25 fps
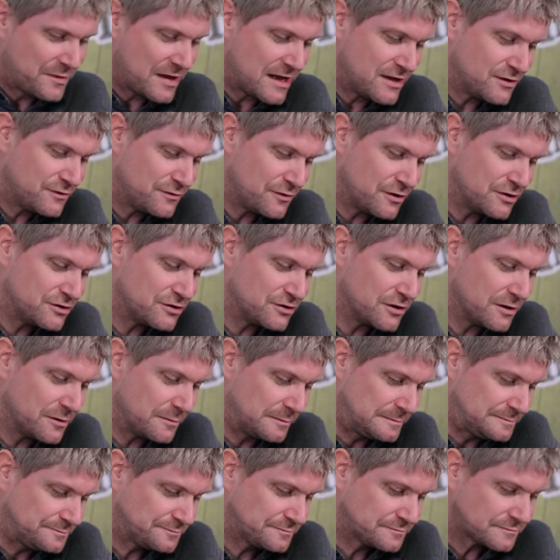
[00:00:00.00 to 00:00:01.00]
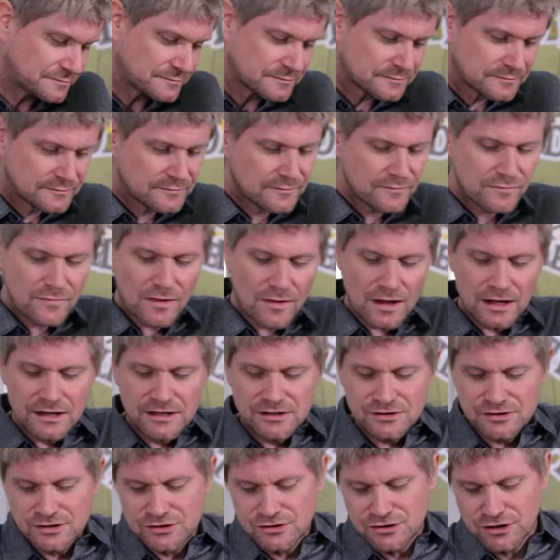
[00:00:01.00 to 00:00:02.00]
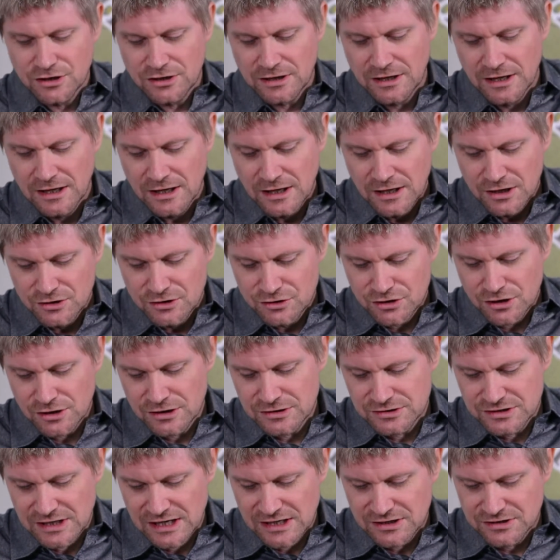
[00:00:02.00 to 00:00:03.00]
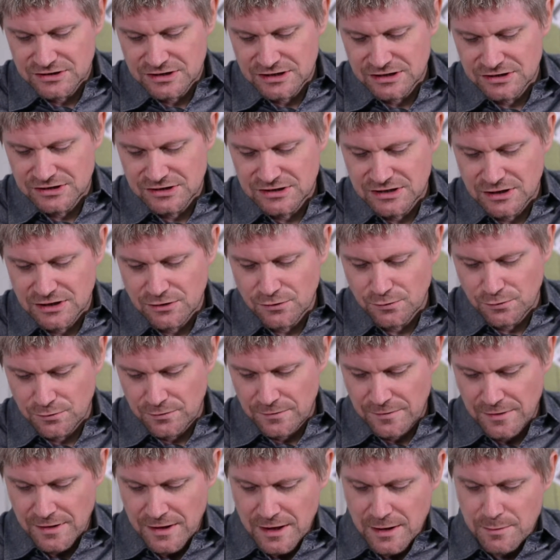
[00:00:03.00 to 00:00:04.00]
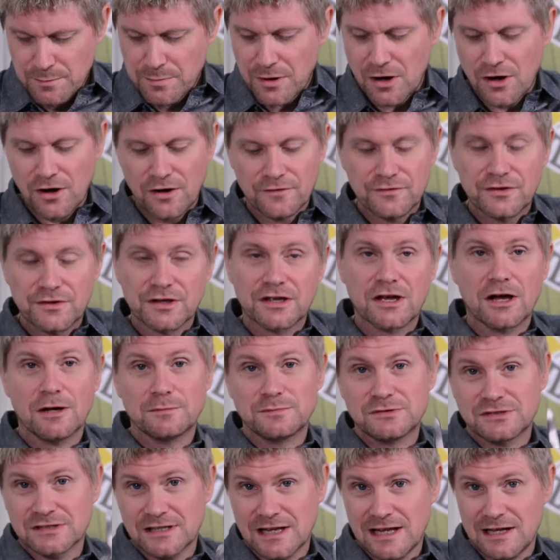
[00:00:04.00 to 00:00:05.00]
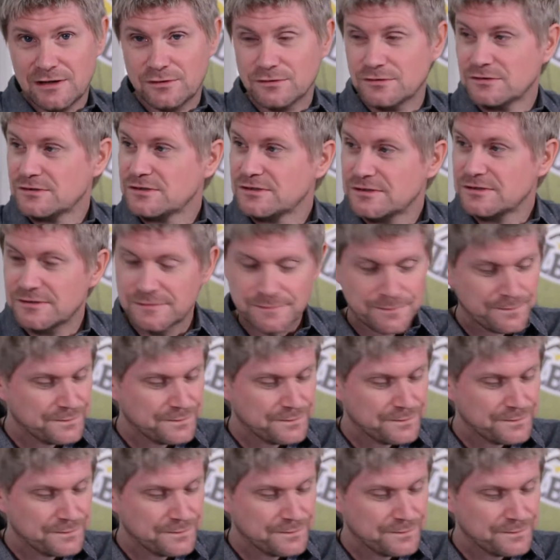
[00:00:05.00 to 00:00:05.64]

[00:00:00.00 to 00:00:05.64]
That is very sharp. Be very careful with this that. This is actually still part of the Cub Scouts.